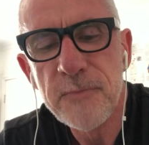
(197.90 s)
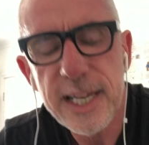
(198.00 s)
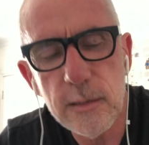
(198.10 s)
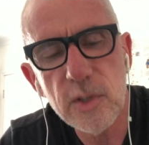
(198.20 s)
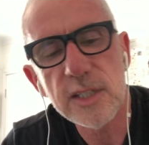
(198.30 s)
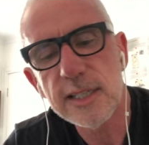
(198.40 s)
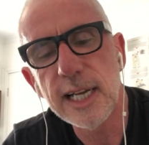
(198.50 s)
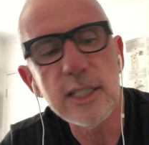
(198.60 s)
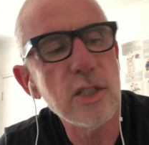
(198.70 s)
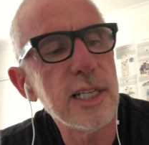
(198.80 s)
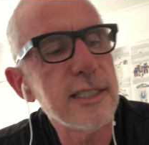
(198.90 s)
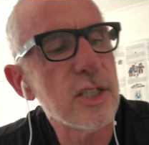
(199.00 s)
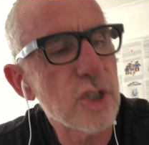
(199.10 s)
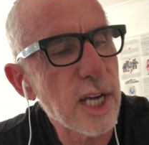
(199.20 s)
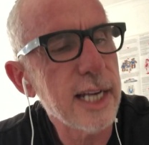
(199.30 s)
and I'm not saying you need to
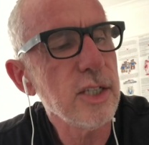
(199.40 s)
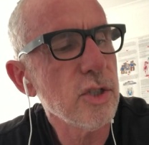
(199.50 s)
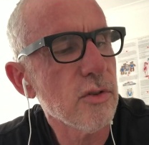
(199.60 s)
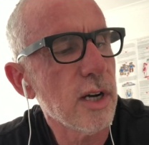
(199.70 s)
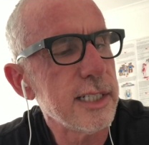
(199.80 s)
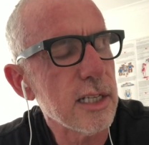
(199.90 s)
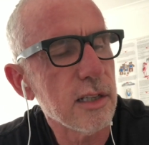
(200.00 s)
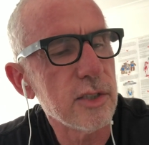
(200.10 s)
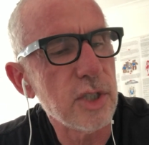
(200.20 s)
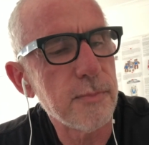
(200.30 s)
change your ideology,